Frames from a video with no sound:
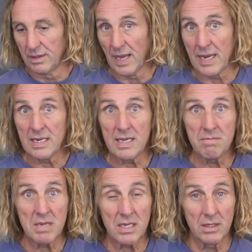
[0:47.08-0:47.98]

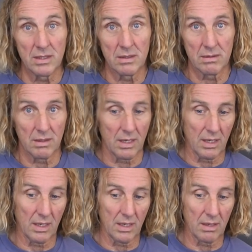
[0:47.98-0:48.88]
90 meter
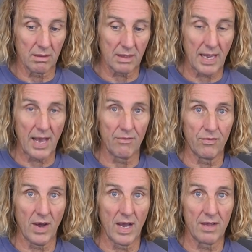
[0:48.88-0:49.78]
uh,
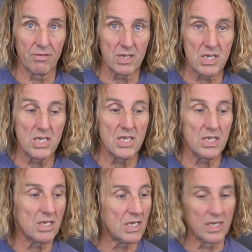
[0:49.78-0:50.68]

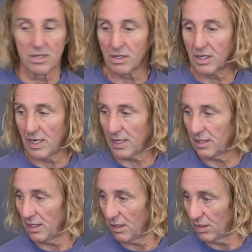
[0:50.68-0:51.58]
Cat5e
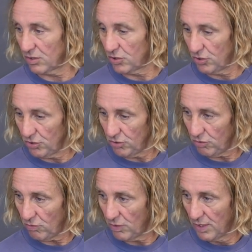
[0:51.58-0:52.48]
interconnecting the
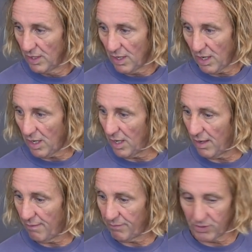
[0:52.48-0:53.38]
two.
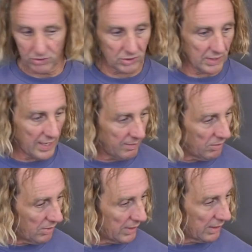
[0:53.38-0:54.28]
Um, they're
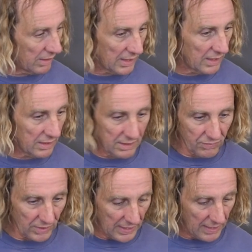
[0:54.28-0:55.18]
stable, and I'll get into
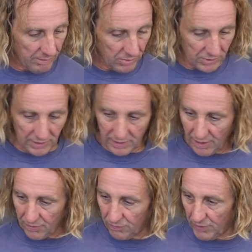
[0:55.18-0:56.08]
different cables in
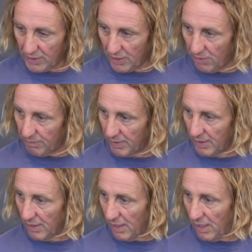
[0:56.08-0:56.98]
another video.
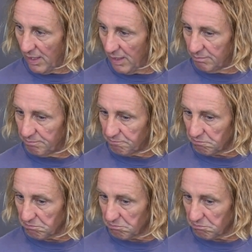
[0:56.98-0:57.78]
Um,